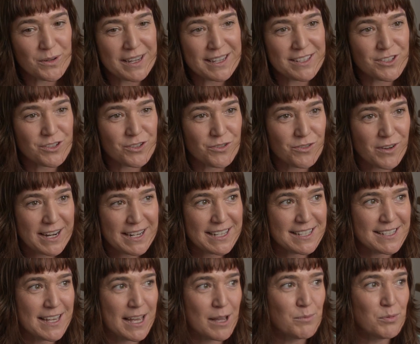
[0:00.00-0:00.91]
it's a great
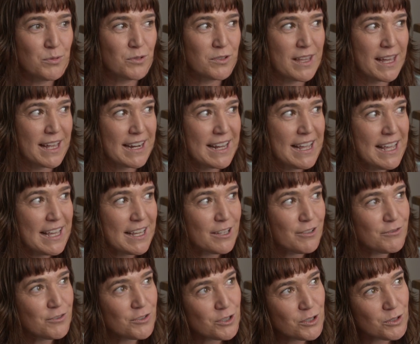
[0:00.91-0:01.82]
example that
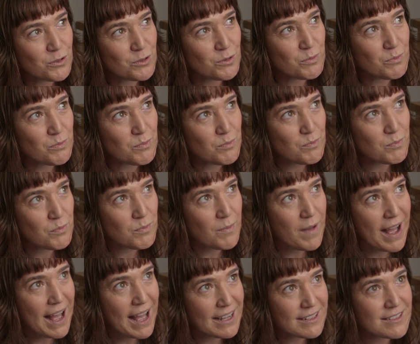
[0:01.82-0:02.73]
if you
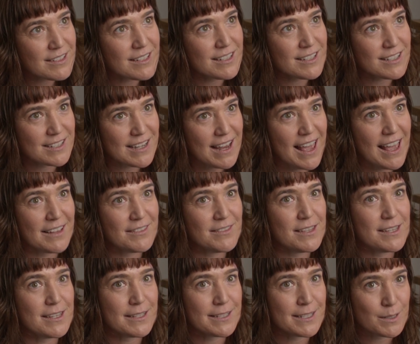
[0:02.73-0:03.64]
understand
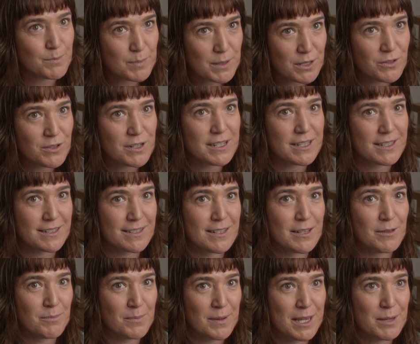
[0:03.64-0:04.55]
the experience
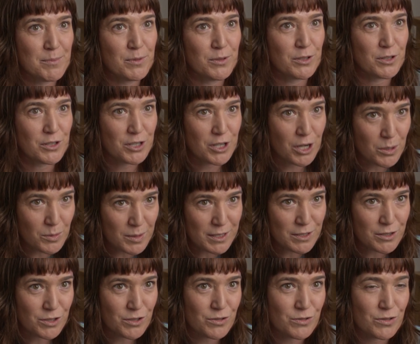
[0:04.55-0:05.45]
that people are
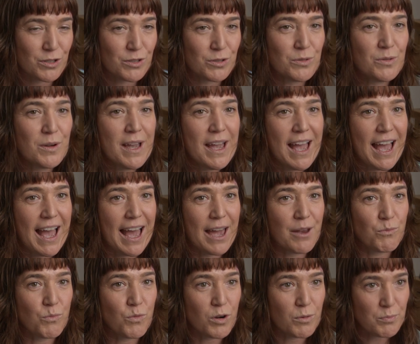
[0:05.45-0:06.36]
going through
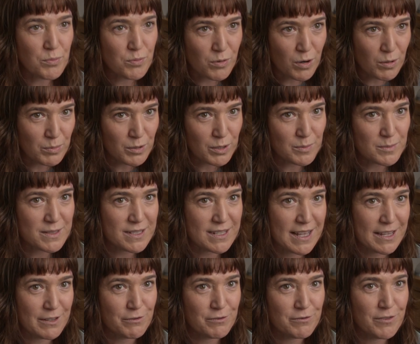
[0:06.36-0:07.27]
and what problems
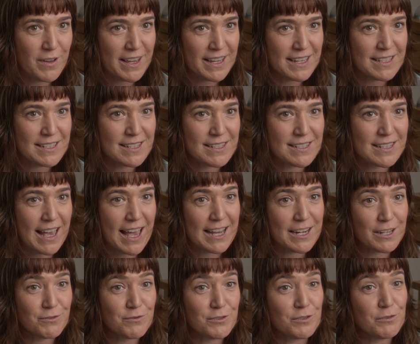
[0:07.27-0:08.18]
they face,
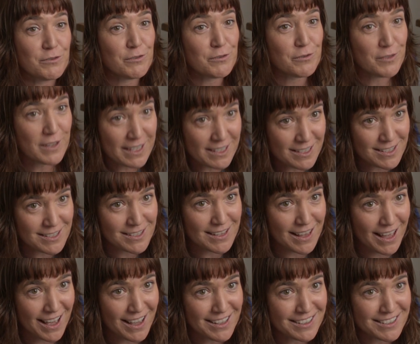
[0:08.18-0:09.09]
and if you fix
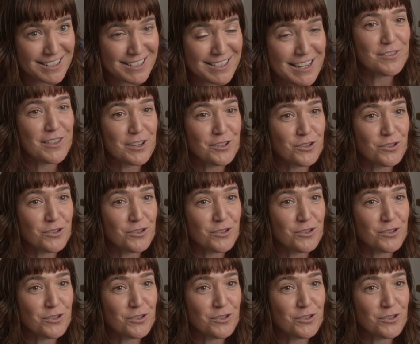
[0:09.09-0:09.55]
that, then